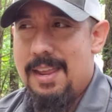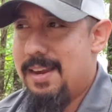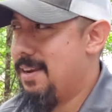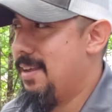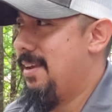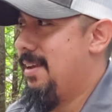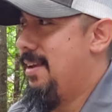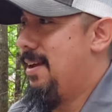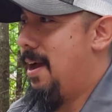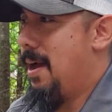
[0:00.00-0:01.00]

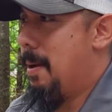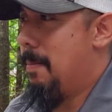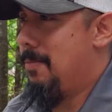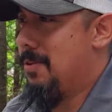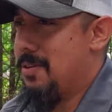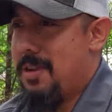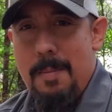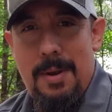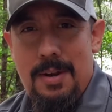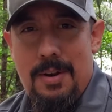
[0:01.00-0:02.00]
and this is
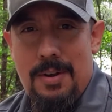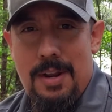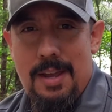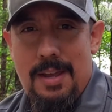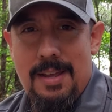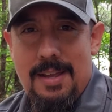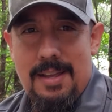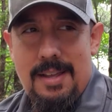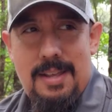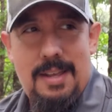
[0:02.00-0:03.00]
coming in on
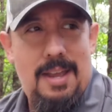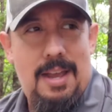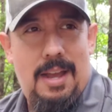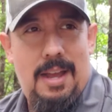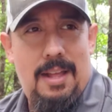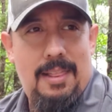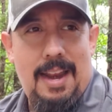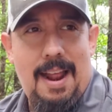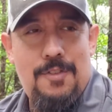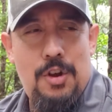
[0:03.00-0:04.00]
a
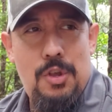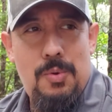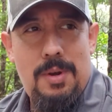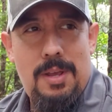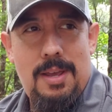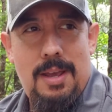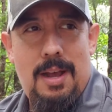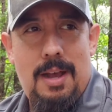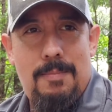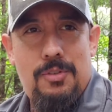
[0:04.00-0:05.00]
late afternoon.